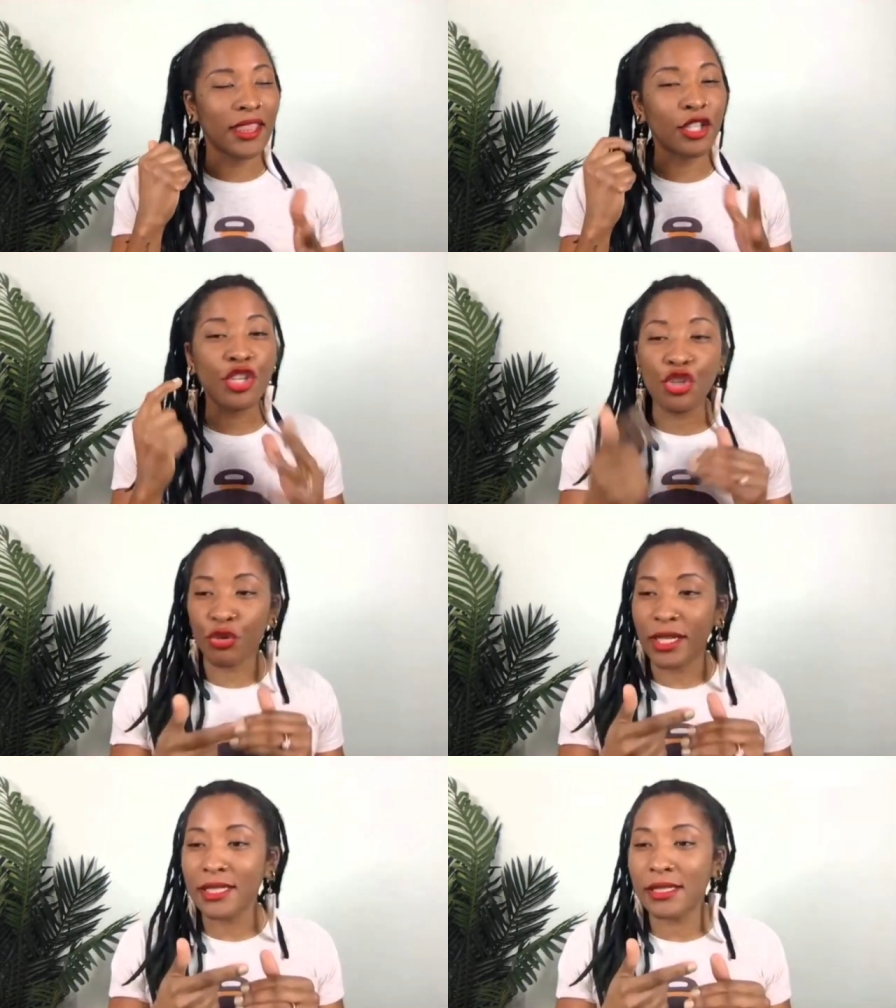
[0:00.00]
the
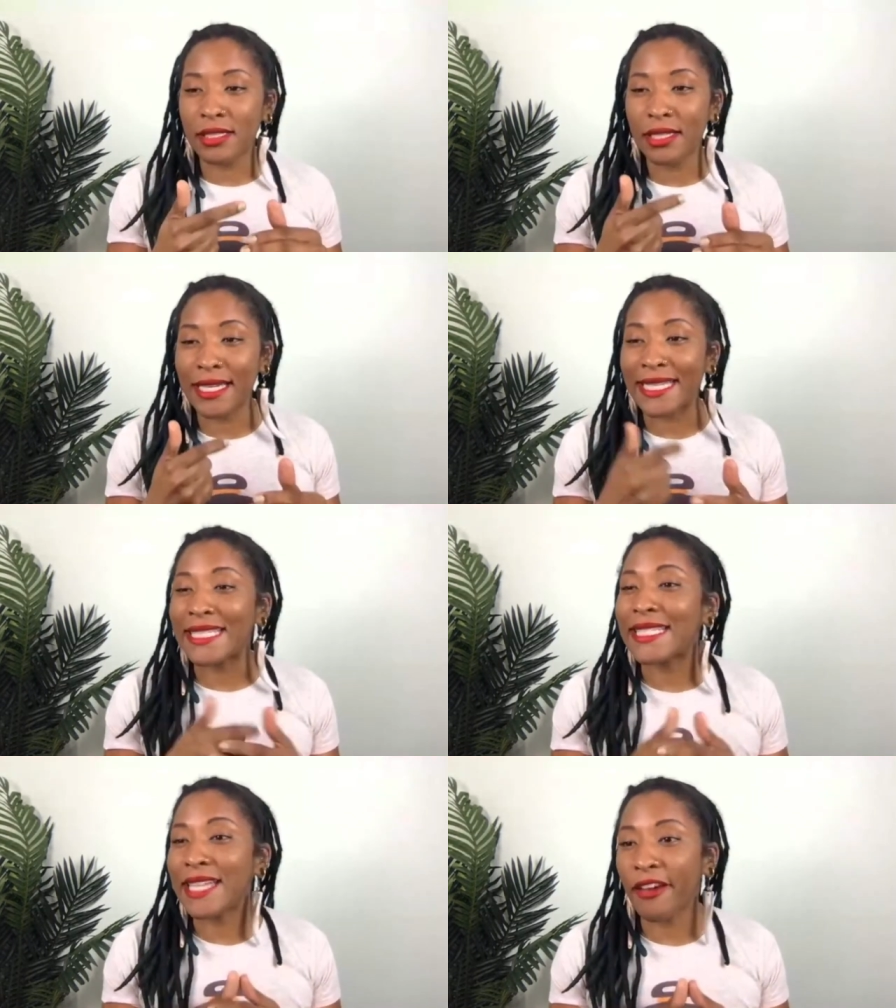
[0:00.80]
stress
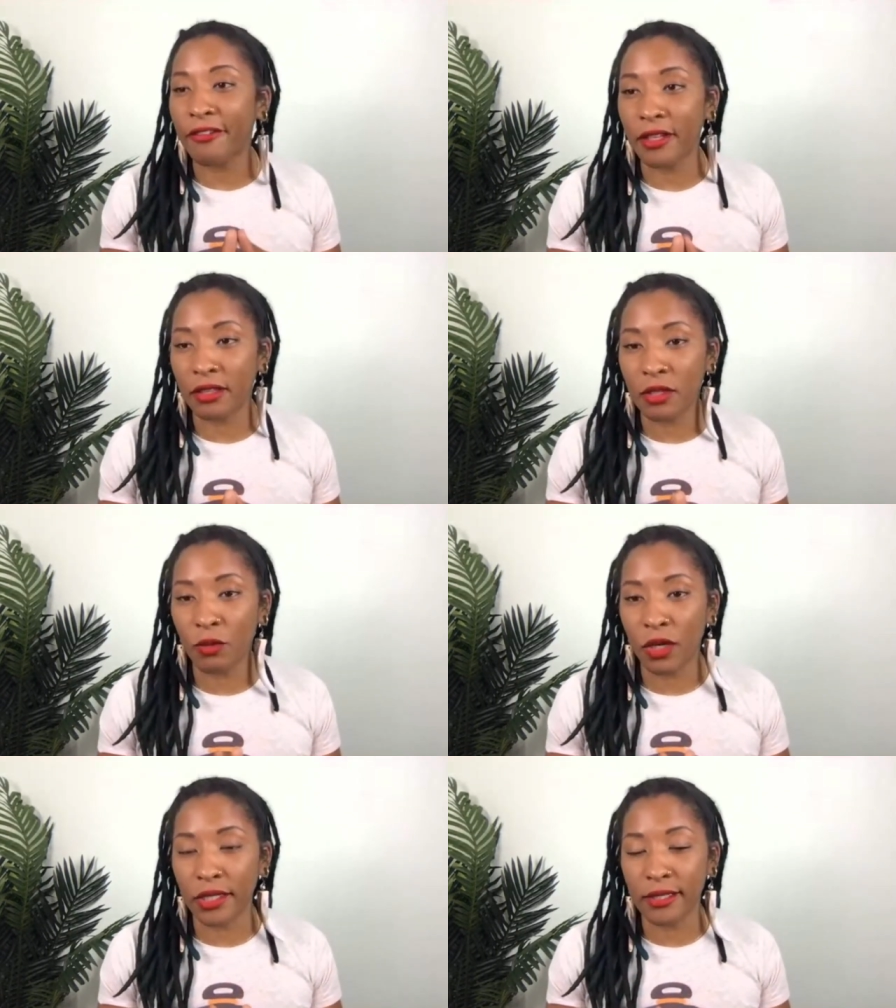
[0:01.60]
is definitely
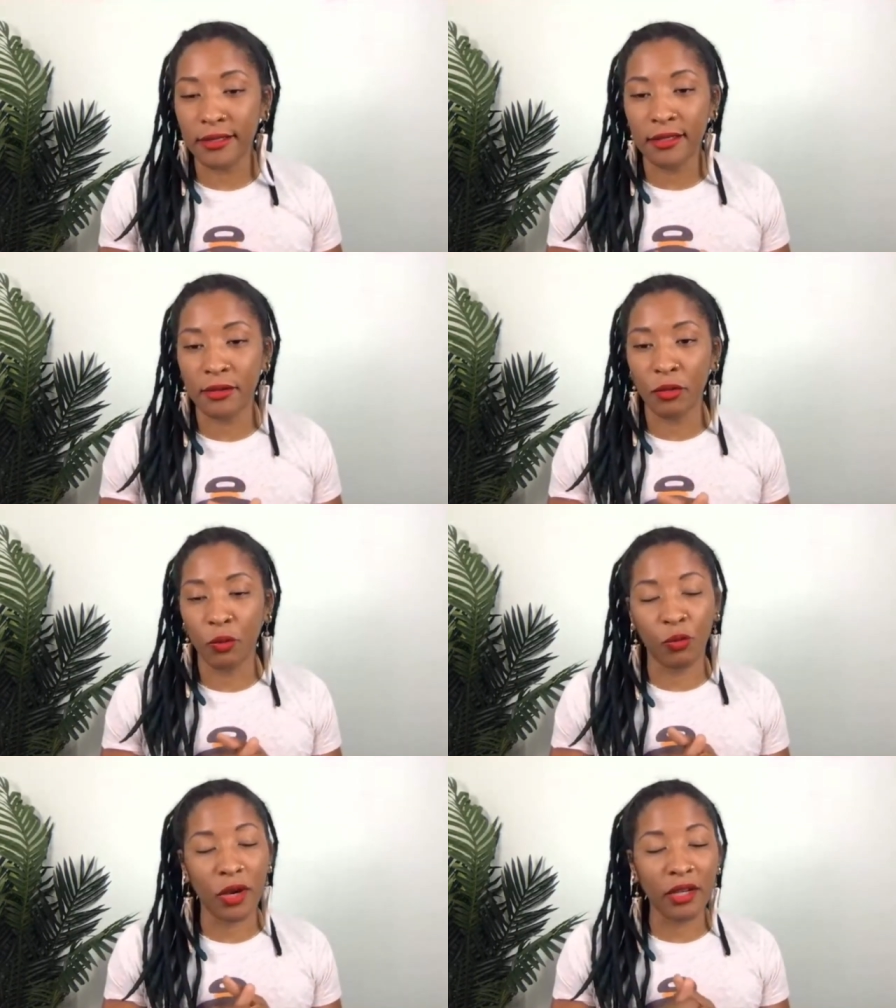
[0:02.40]
one
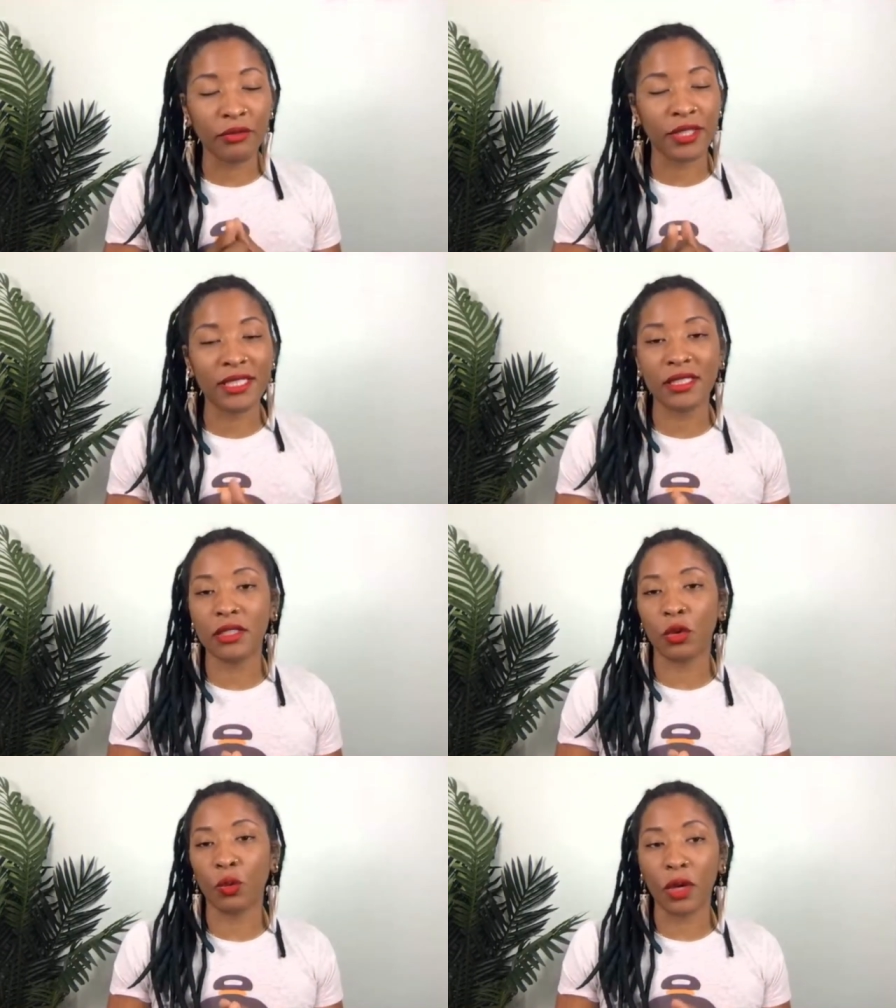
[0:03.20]
one
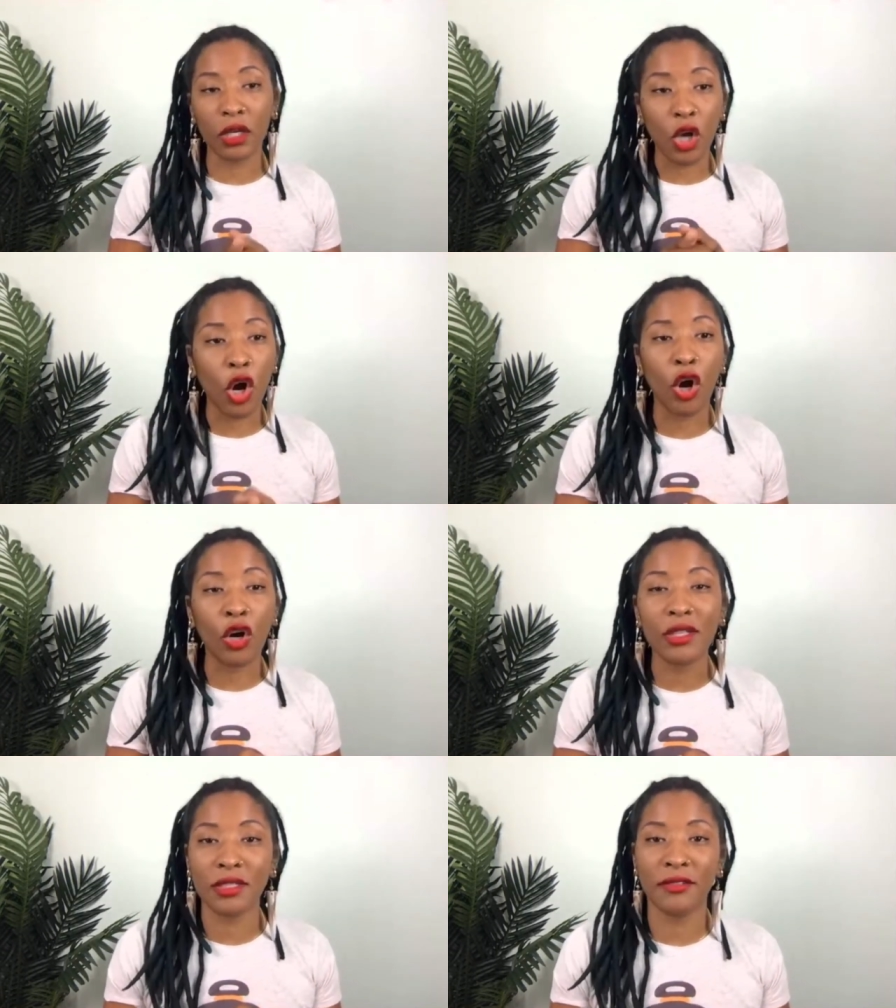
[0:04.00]
reason or one
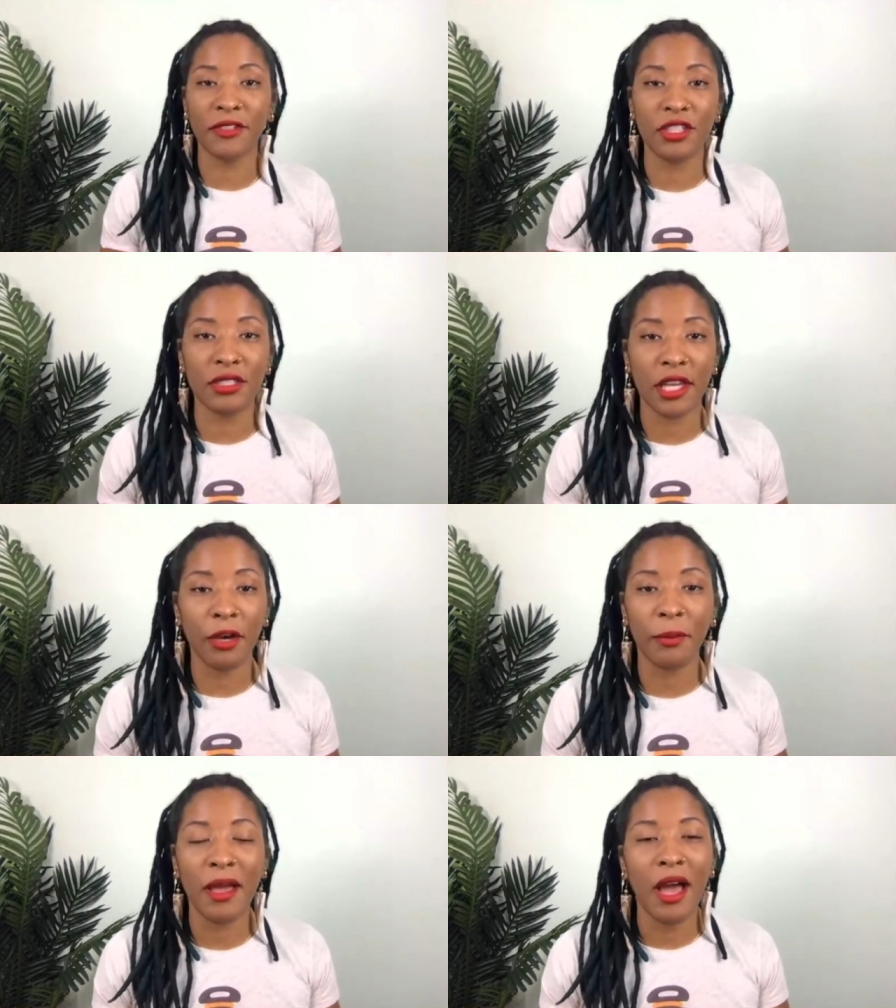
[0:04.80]
cause of itchy
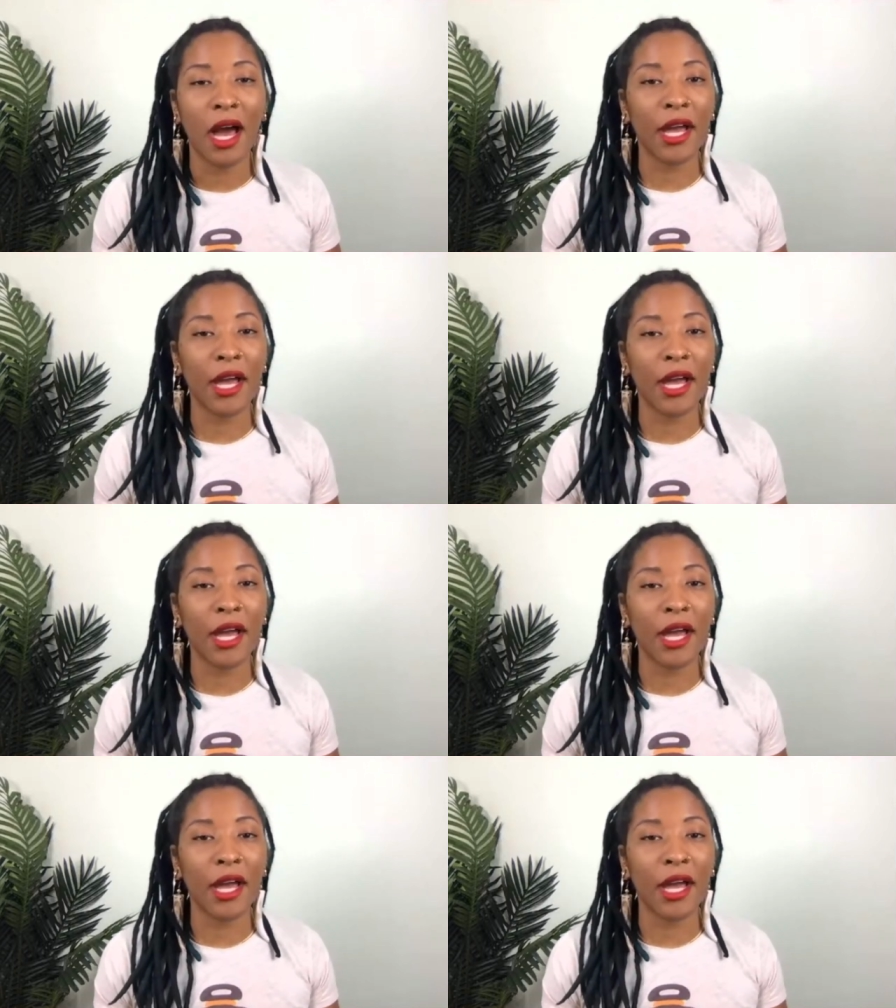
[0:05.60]
scalp.